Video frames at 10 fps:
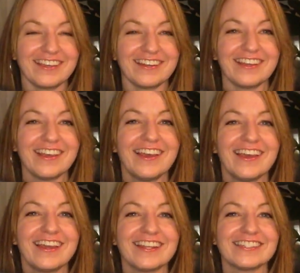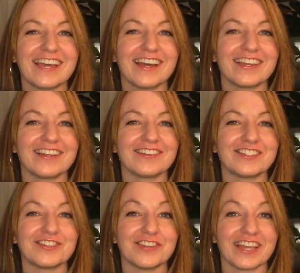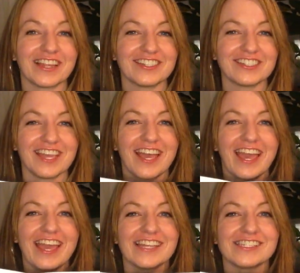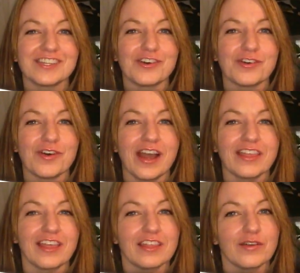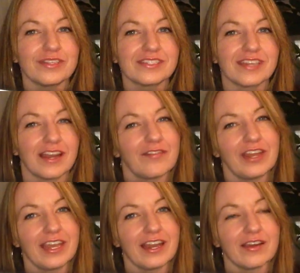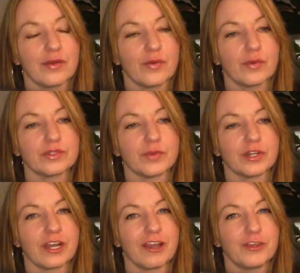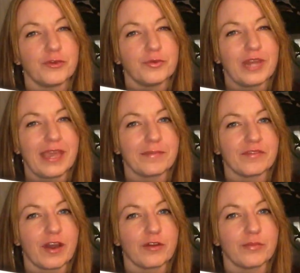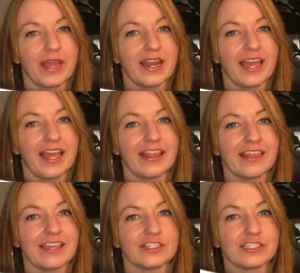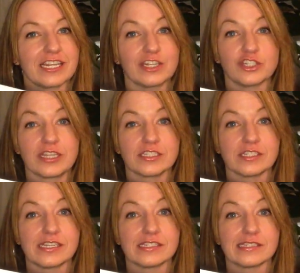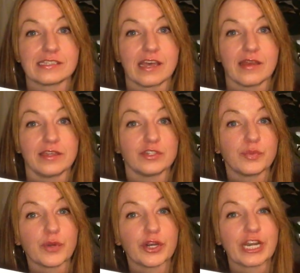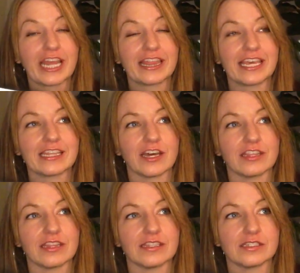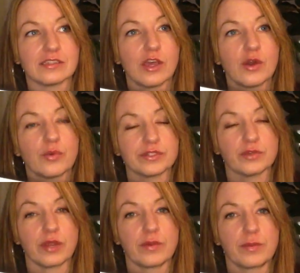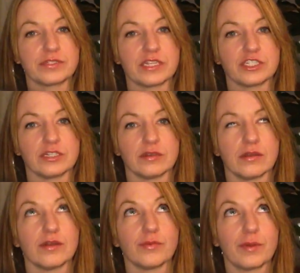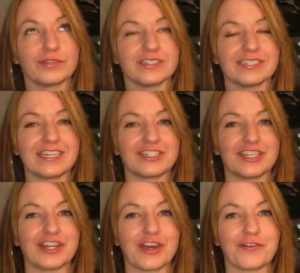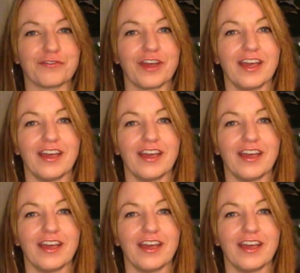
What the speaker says: in Italian to English. And so I thought that was kind of neat. I always wondered how you name a fountain pen, and they just said it translates into word, and they thought that this was a great representation of